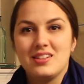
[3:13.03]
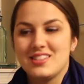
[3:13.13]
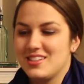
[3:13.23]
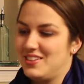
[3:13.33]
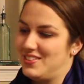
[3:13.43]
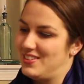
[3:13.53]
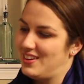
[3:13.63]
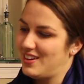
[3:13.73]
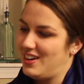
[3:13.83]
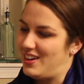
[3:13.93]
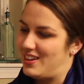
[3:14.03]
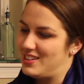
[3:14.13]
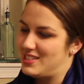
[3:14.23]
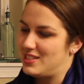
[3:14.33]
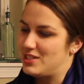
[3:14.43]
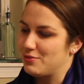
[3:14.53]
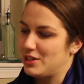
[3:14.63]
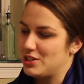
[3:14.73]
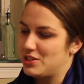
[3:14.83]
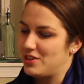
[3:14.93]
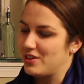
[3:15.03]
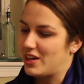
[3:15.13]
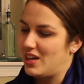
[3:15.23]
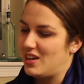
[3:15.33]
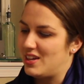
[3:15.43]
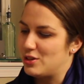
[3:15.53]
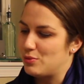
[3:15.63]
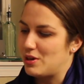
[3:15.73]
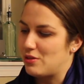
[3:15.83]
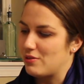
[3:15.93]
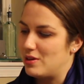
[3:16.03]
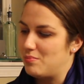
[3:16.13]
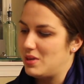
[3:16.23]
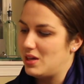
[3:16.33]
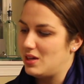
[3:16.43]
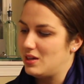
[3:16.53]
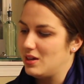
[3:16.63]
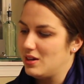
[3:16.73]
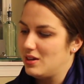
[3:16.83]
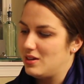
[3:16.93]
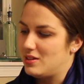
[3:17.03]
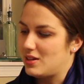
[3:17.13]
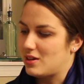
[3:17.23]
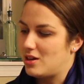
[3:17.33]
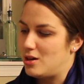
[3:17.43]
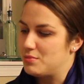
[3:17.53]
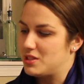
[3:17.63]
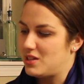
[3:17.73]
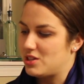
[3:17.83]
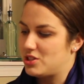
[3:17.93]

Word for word: and so, all right, it says to register your kit at 23andme.com slash